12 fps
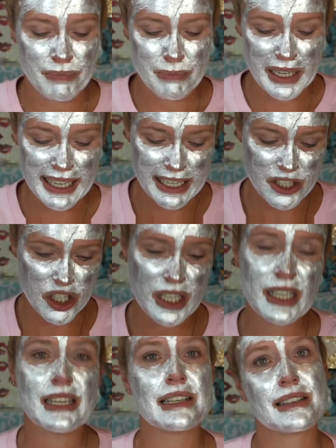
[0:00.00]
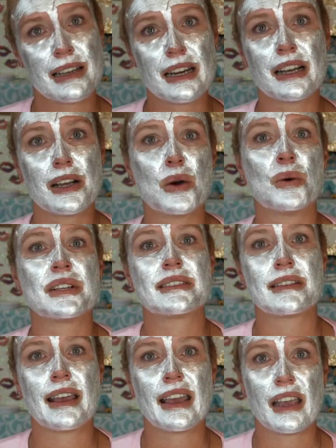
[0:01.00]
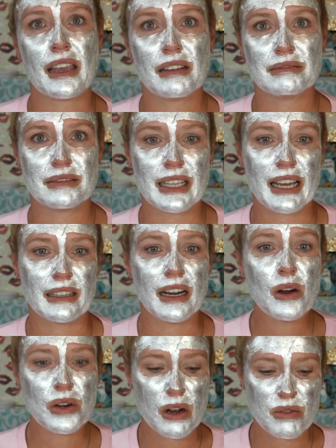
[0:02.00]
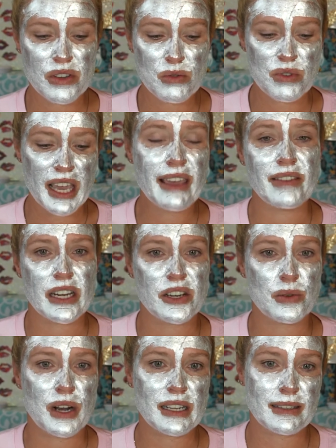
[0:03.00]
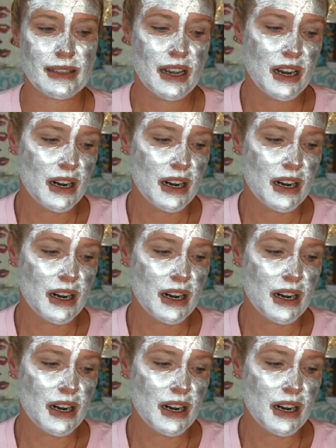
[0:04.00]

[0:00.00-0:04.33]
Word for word: But yet she is going to go and say that, oh no, you gave it to us.